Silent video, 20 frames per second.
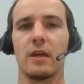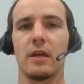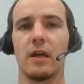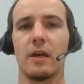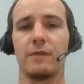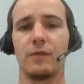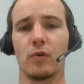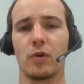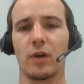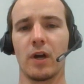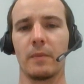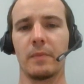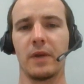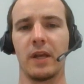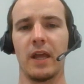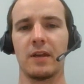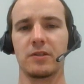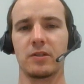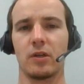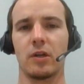If your
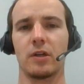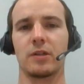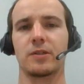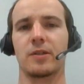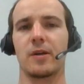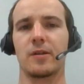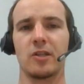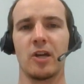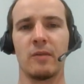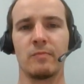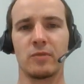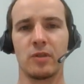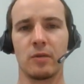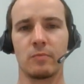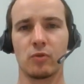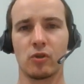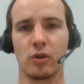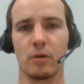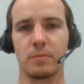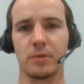company has an Onside team
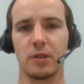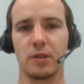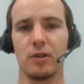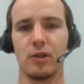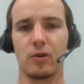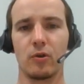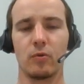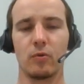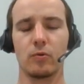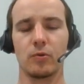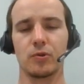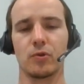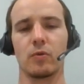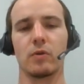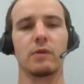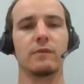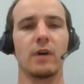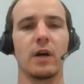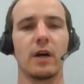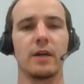subscription, you can also
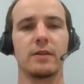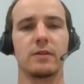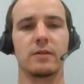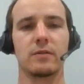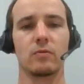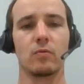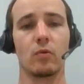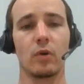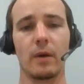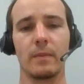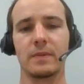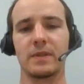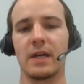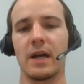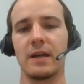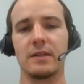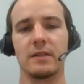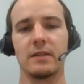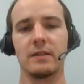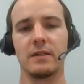advise or
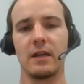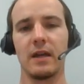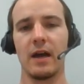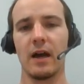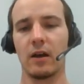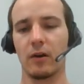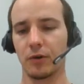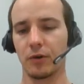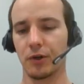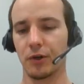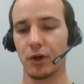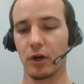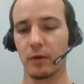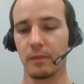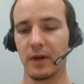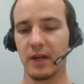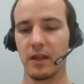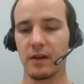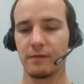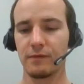update how long you're going to
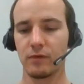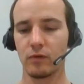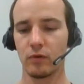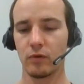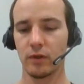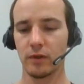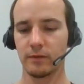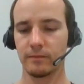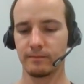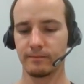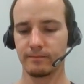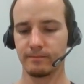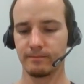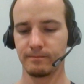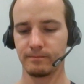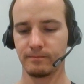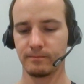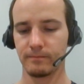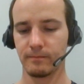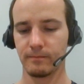be there for.
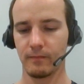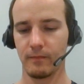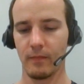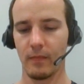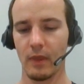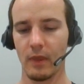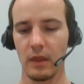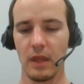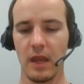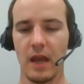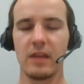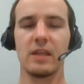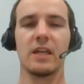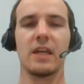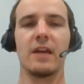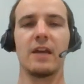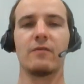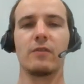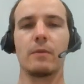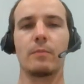And then
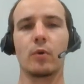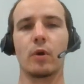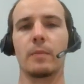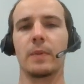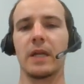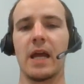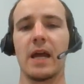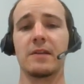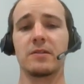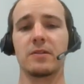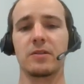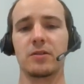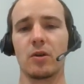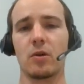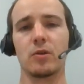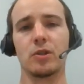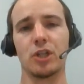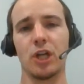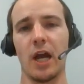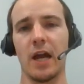every property has its
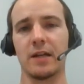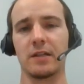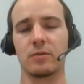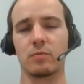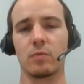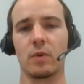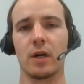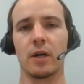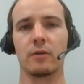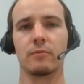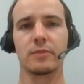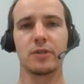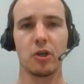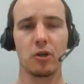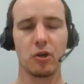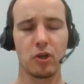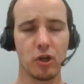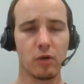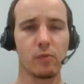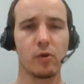own chat as well, so you
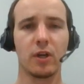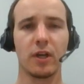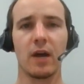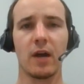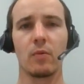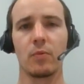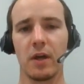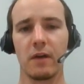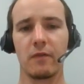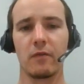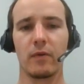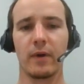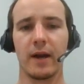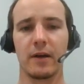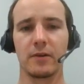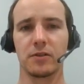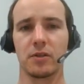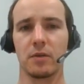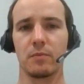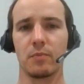can communicate with everyone
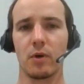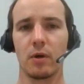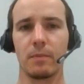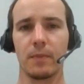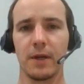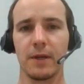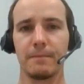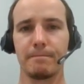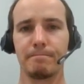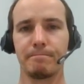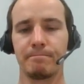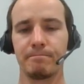else in the property.